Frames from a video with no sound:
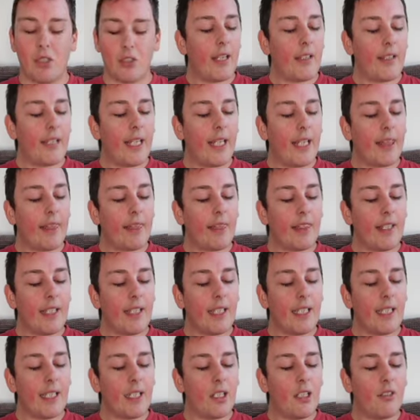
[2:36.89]
and then
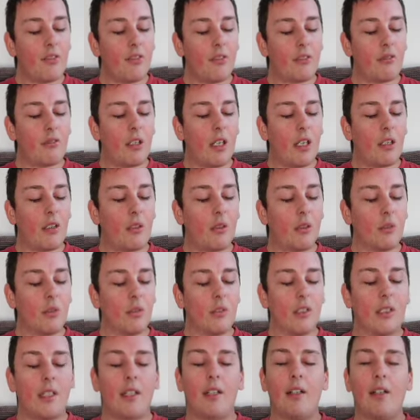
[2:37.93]
the other roll
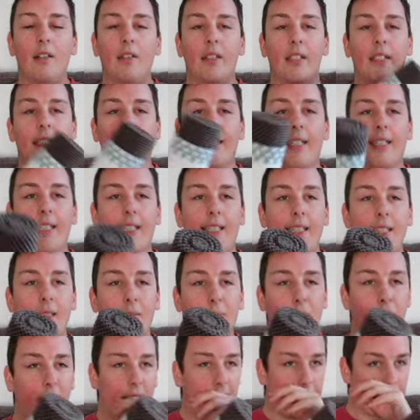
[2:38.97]
I'm going to keep
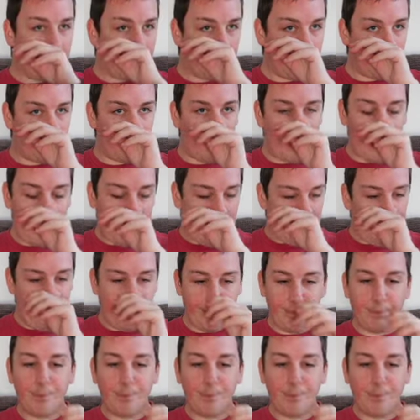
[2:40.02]
as a spare.